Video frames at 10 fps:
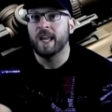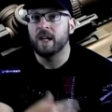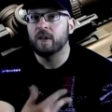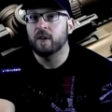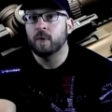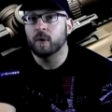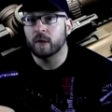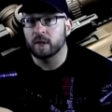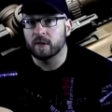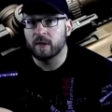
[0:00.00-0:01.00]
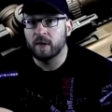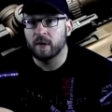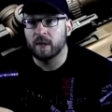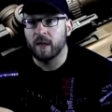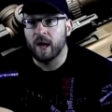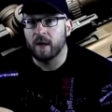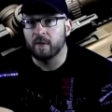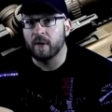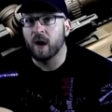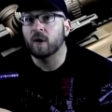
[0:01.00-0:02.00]
Any of them who are considering that
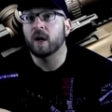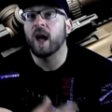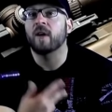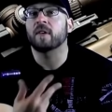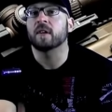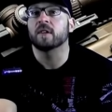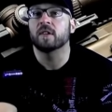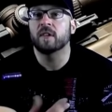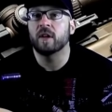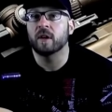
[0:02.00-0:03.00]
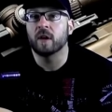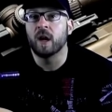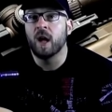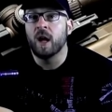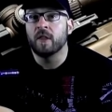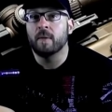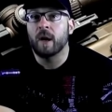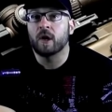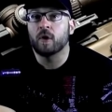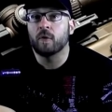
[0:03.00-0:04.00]
are now going to have to consider that
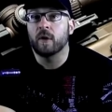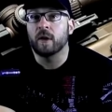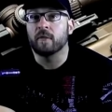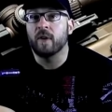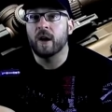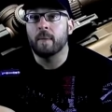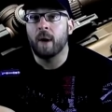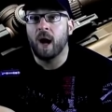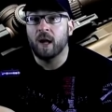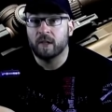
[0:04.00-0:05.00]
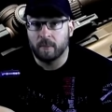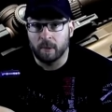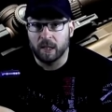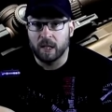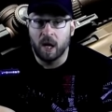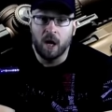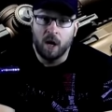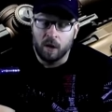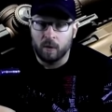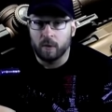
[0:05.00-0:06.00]
my girlfriend is very possibly
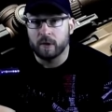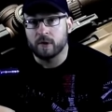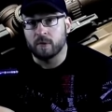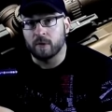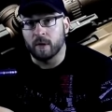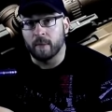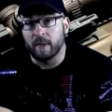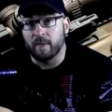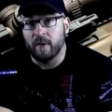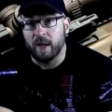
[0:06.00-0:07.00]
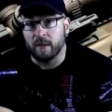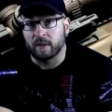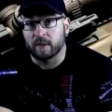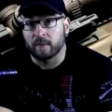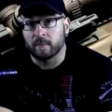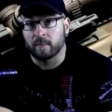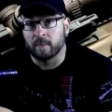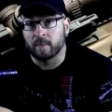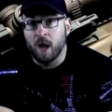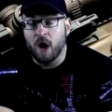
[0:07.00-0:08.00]
going to shoot them in the face.
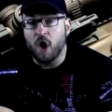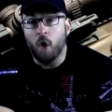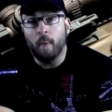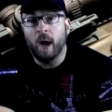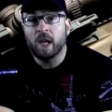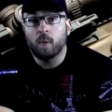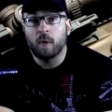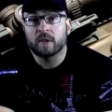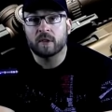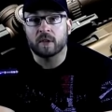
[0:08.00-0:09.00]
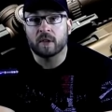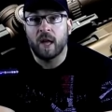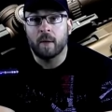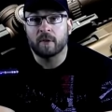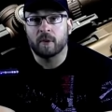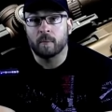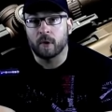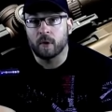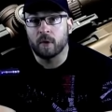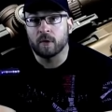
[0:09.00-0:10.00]
Nobody wants to slap some
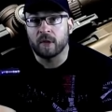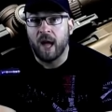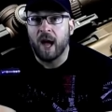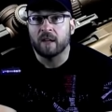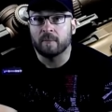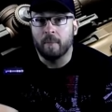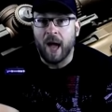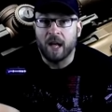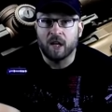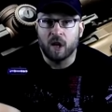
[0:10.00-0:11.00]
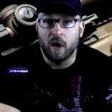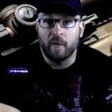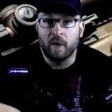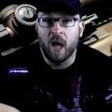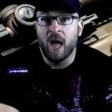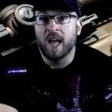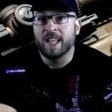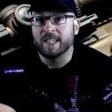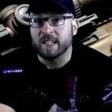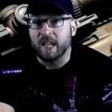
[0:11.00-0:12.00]
girl's ass bad enough
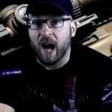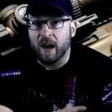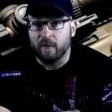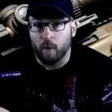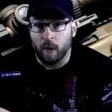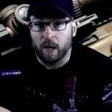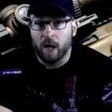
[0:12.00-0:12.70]
to die for it.